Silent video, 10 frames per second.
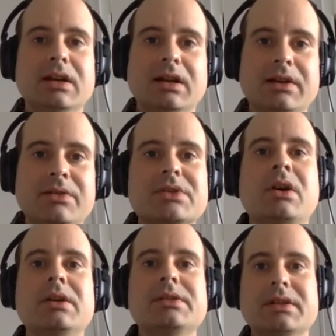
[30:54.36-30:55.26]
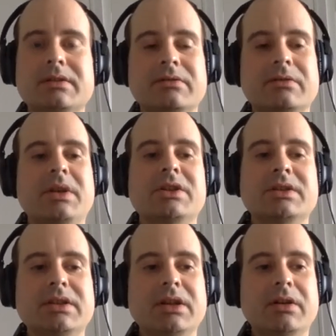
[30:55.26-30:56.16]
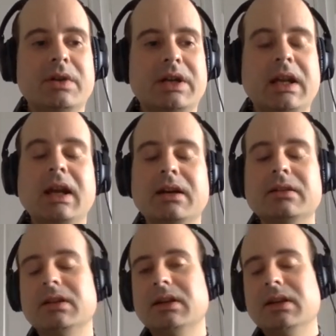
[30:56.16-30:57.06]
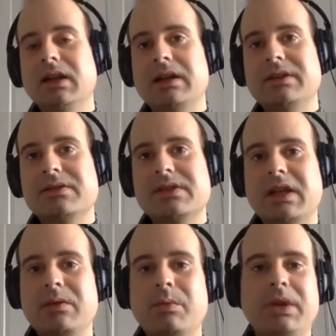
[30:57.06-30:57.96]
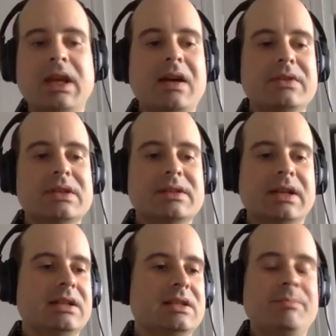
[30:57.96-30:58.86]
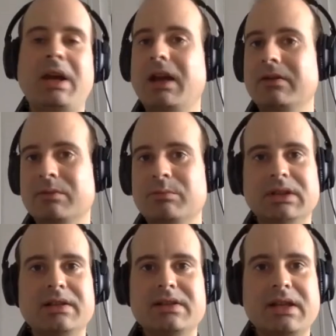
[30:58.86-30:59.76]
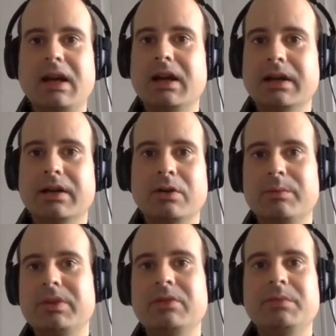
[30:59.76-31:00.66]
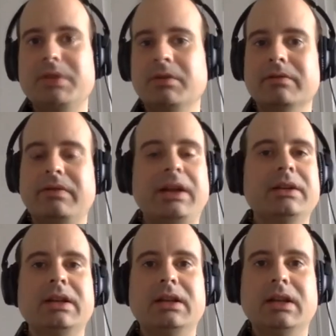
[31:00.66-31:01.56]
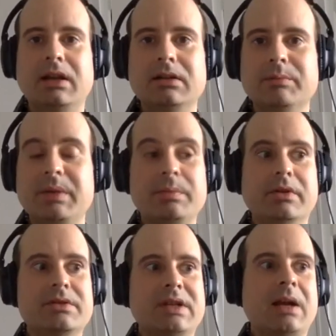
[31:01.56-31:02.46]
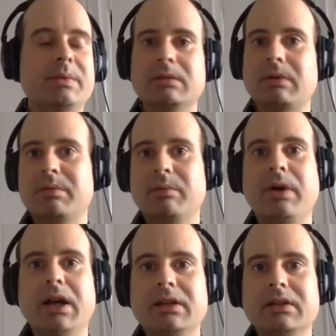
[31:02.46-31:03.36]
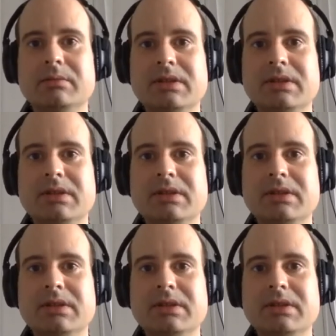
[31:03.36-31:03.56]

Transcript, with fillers: uh, whose contact information that they already had. And they're saying, well, we have this latest bag from Balenciaga or Miu Miu or Fendi, and people are snapping them up and buying them.